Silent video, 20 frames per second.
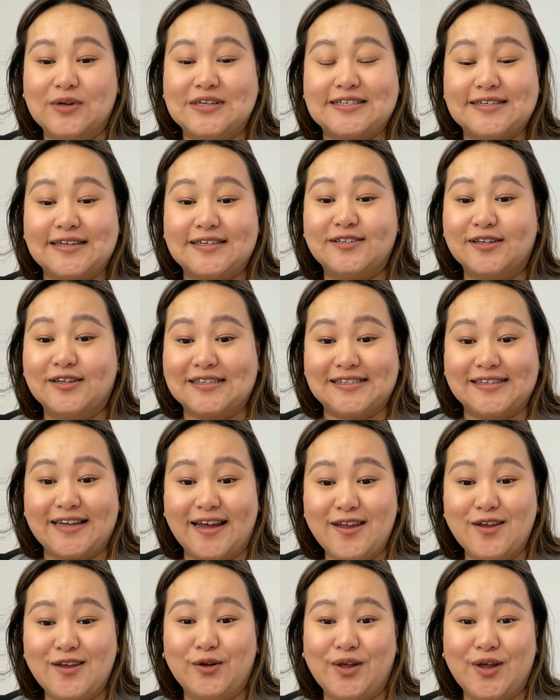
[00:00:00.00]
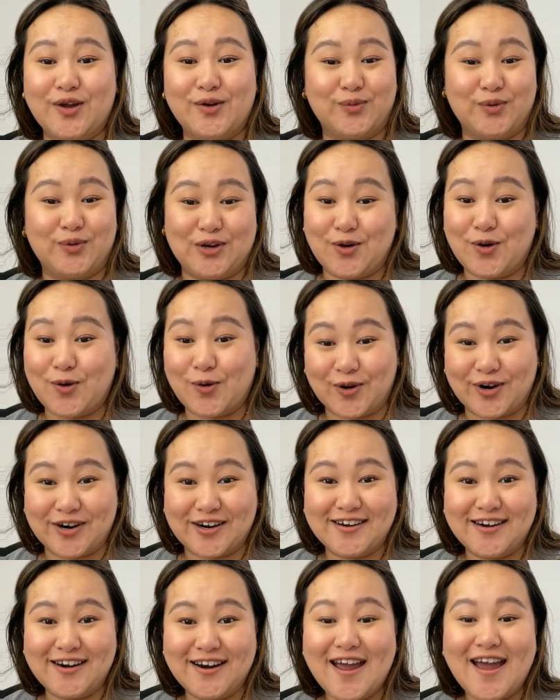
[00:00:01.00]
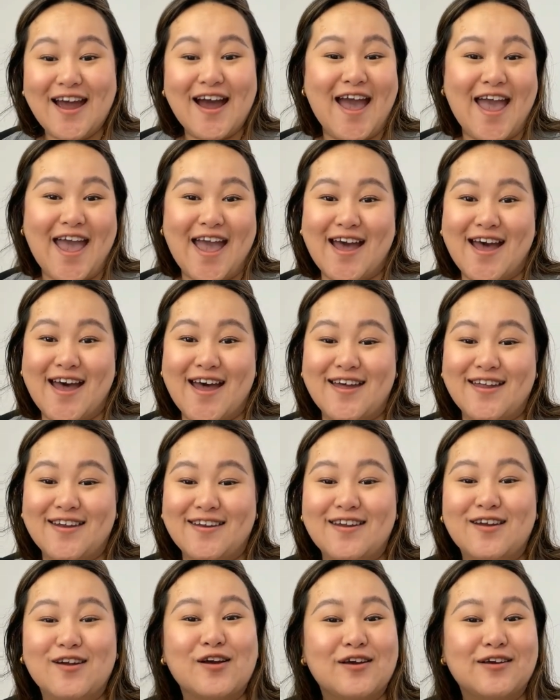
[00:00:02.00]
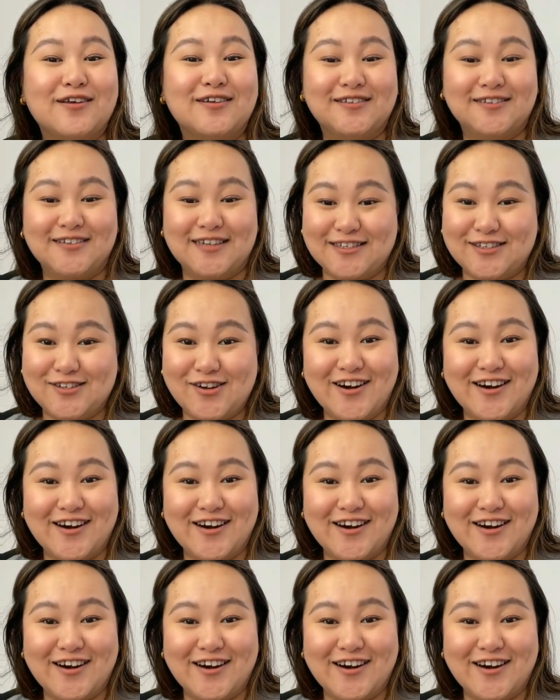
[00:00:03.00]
Once that's all set, you'll hit record and get